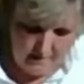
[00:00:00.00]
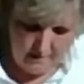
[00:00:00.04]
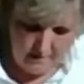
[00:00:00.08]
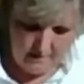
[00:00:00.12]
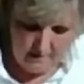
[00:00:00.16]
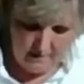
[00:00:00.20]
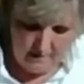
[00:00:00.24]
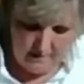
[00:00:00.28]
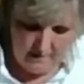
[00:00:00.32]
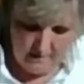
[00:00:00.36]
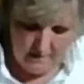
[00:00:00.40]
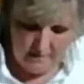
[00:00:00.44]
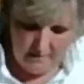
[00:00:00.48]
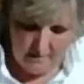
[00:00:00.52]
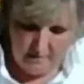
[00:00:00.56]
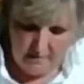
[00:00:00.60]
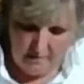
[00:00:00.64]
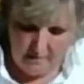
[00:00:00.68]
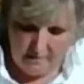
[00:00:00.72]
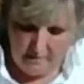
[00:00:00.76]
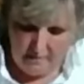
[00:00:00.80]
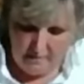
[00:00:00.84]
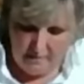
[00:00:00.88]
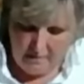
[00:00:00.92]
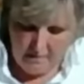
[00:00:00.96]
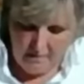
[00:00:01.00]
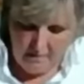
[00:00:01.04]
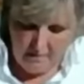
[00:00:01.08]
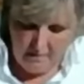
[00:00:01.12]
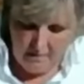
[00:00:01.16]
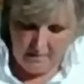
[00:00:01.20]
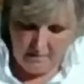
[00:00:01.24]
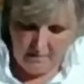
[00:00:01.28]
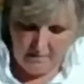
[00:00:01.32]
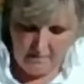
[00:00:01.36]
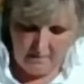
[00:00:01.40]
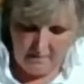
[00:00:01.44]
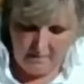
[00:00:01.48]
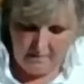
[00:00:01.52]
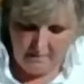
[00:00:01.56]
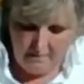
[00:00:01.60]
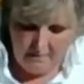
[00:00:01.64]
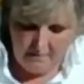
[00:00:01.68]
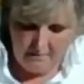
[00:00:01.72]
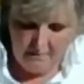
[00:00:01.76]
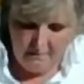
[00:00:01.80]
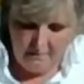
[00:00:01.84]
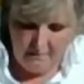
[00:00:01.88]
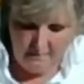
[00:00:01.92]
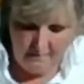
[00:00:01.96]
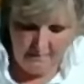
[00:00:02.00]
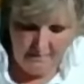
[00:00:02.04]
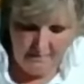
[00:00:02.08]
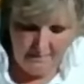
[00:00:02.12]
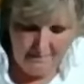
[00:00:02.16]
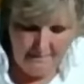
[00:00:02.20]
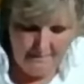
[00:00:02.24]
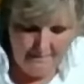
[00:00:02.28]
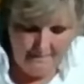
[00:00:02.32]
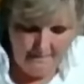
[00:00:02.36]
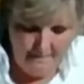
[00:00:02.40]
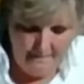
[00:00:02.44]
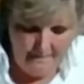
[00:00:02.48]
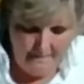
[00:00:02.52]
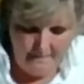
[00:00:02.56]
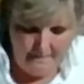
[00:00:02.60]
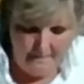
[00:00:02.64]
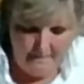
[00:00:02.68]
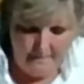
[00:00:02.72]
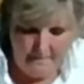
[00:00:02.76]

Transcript: No one is speaking in this clip.